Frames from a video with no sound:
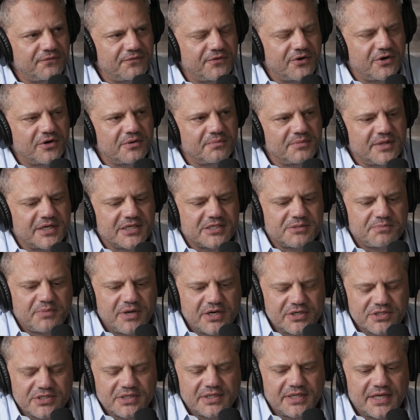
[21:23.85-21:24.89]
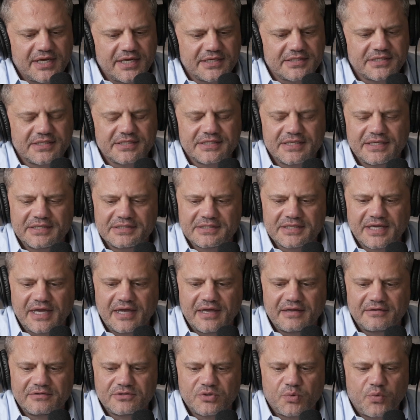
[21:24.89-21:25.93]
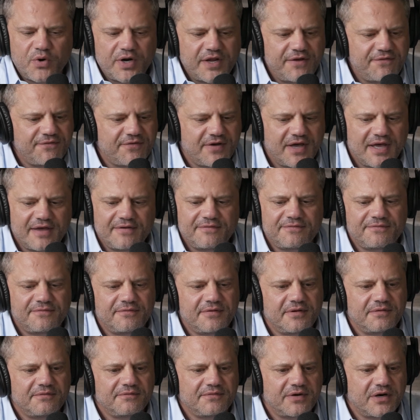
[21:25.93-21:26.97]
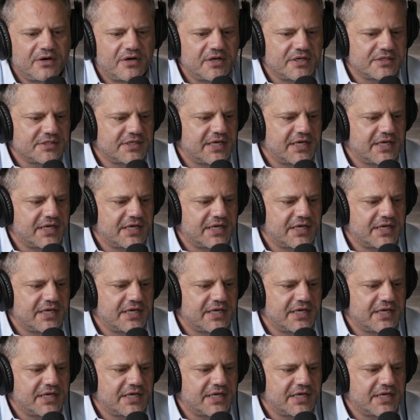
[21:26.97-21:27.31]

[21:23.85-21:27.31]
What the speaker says: firm that specializes and's got 25 various